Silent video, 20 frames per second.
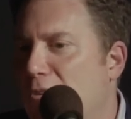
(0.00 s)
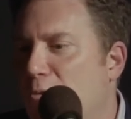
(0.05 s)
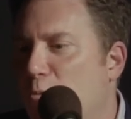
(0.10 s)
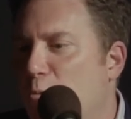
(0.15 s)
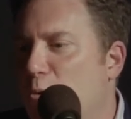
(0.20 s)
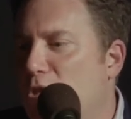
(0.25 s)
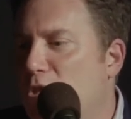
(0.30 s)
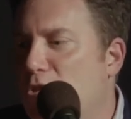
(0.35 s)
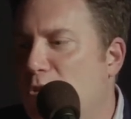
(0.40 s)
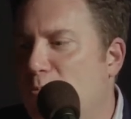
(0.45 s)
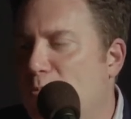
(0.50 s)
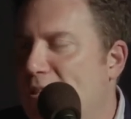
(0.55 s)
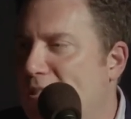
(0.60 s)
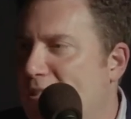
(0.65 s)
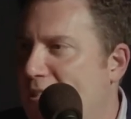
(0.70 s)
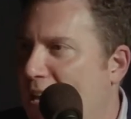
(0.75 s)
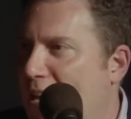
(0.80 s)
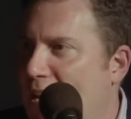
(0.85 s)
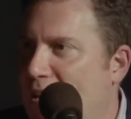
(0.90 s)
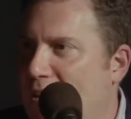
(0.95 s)
we should be
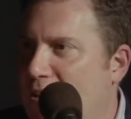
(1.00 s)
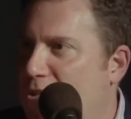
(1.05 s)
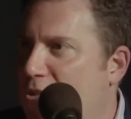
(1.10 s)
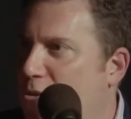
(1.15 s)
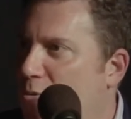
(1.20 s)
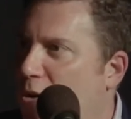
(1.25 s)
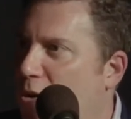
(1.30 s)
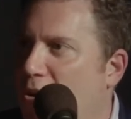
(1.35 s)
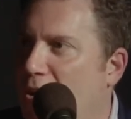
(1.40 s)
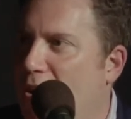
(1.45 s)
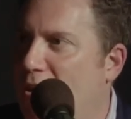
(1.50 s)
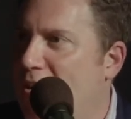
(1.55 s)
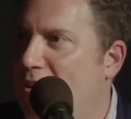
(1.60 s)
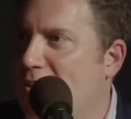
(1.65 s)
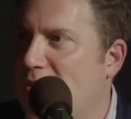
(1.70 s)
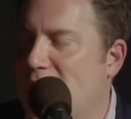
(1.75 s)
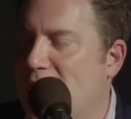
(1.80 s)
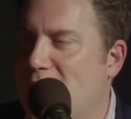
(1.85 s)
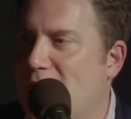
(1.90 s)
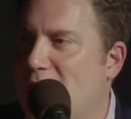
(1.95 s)
saying to our
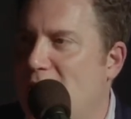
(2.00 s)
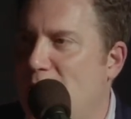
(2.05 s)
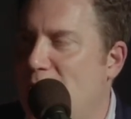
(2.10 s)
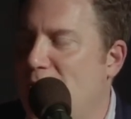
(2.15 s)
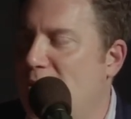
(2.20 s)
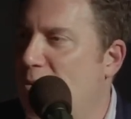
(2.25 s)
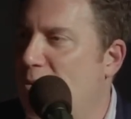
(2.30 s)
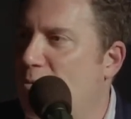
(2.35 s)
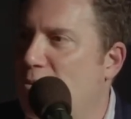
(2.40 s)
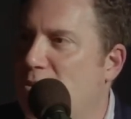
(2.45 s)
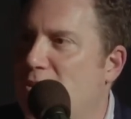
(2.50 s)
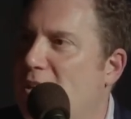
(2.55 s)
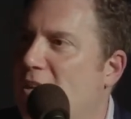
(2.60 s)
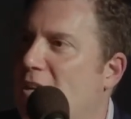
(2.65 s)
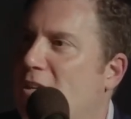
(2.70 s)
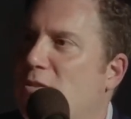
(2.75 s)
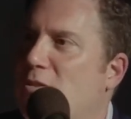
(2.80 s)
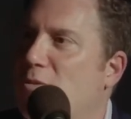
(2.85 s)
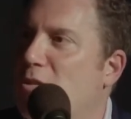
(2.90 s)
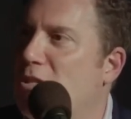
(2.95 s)
audience the same thing we're
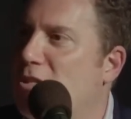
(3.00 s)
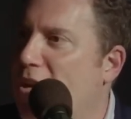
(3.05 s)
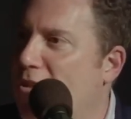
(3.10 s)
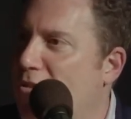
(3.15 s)
saying to each